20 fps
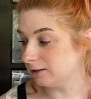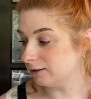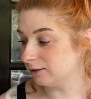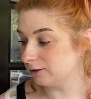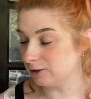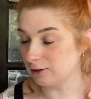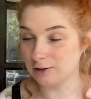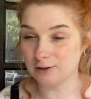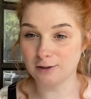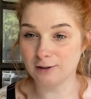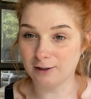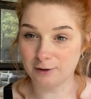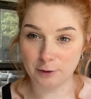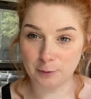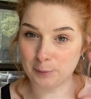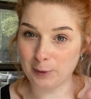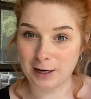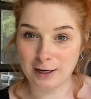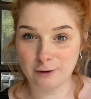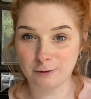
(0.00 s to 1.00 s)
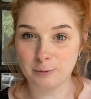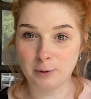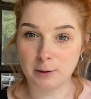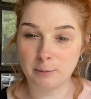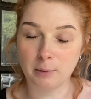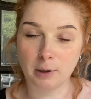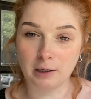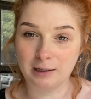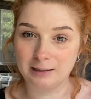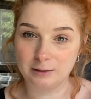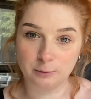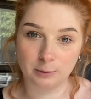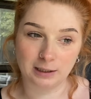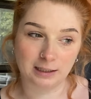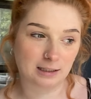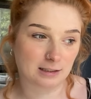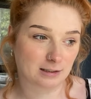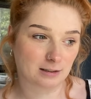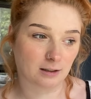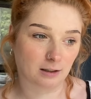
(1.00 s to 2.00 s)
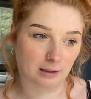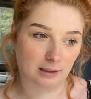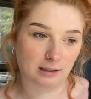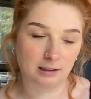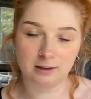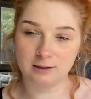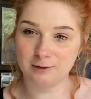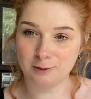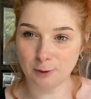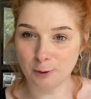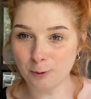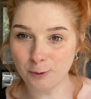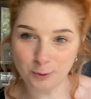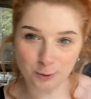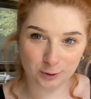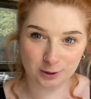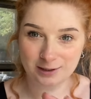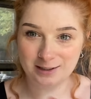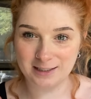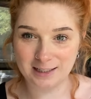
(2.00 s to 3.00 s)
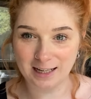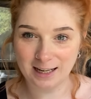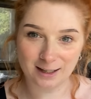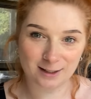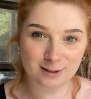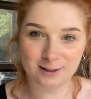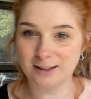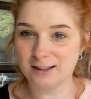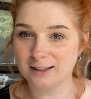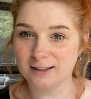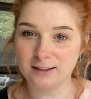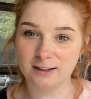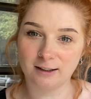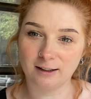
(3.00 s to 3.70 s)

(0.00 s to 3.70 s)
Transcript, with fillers: just at the back of my mind when it's like orders to get done,